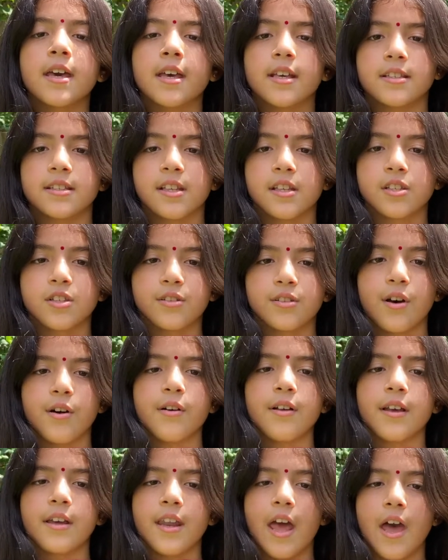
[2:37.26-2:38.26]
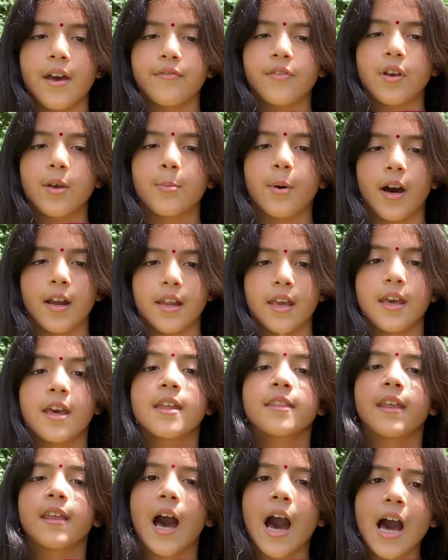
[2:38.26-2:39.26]
is the soul in everybody,
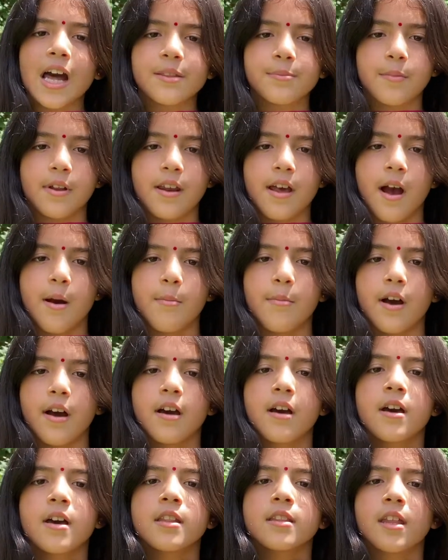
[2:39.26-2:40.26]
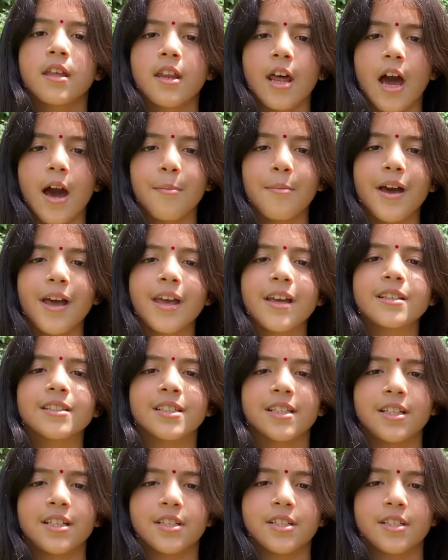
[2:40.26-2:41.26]
the Atmarama. The Ramayana
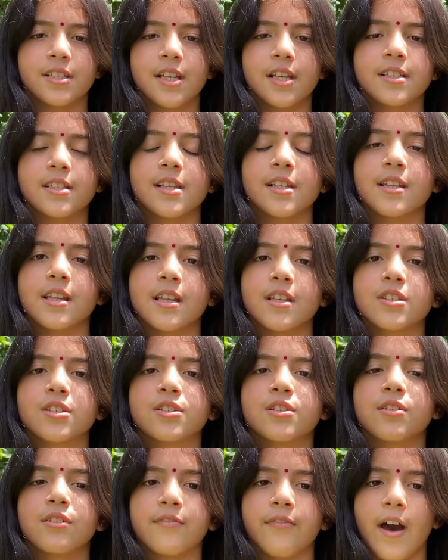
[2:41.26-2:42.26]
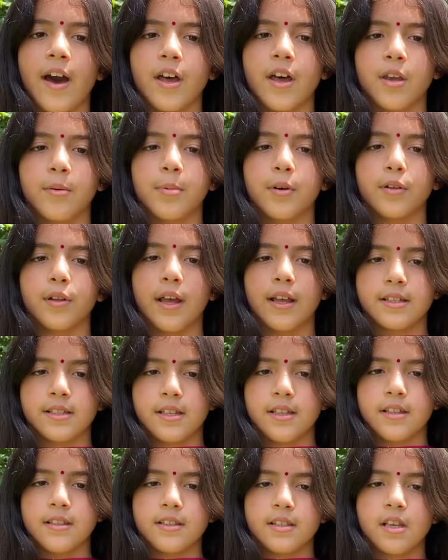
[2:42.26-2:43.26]
teaches us at least two valuable
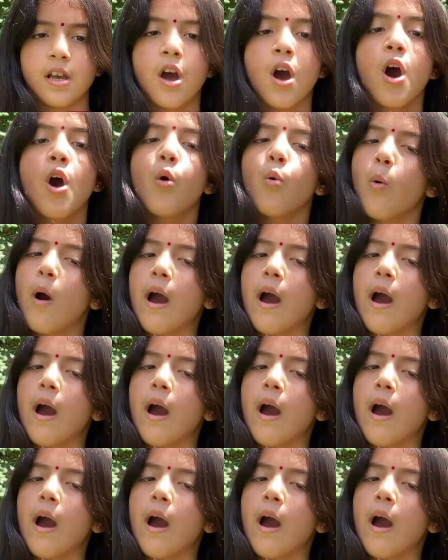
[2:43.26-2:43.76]
lessons.